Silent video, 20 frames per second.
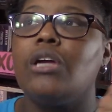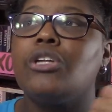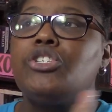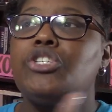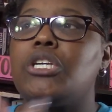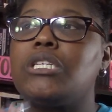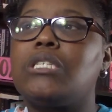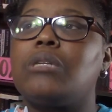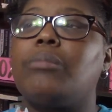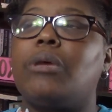
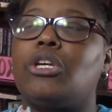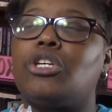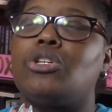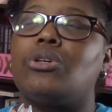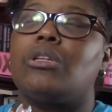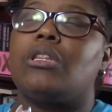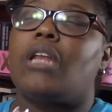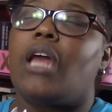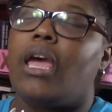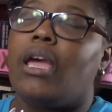just to make
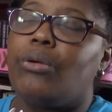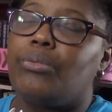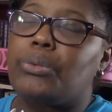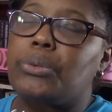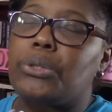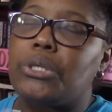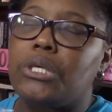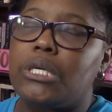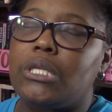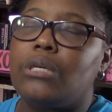sure that I
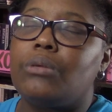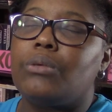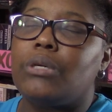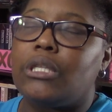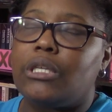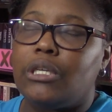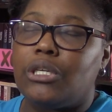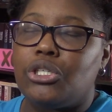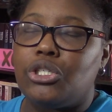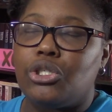really,
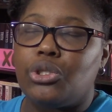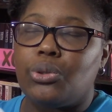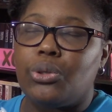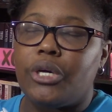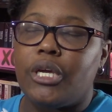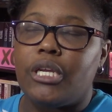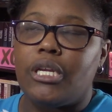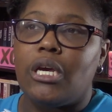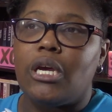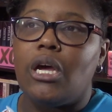really
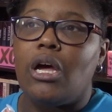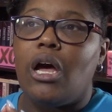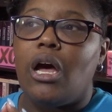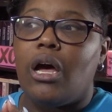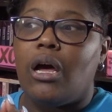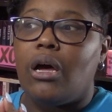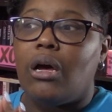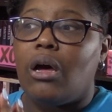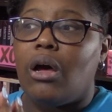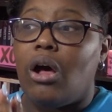enjoyed
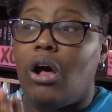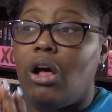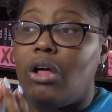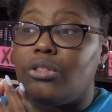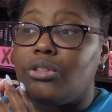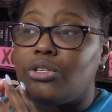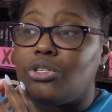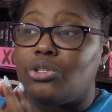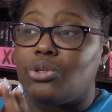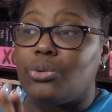all
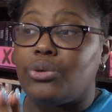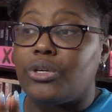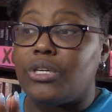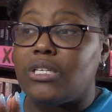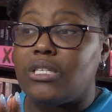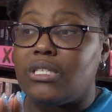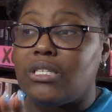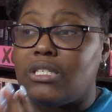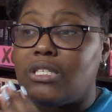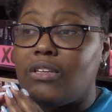the
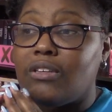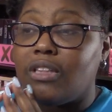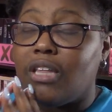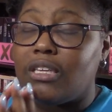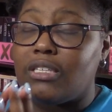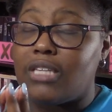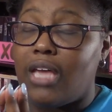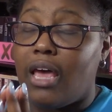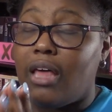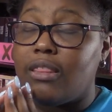stories and things
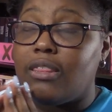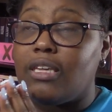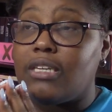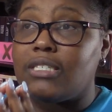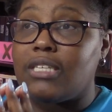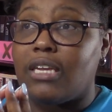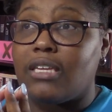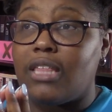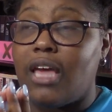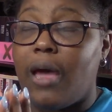
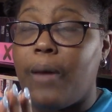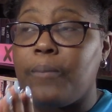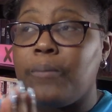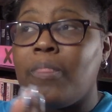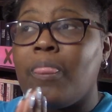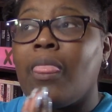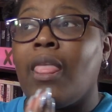like that.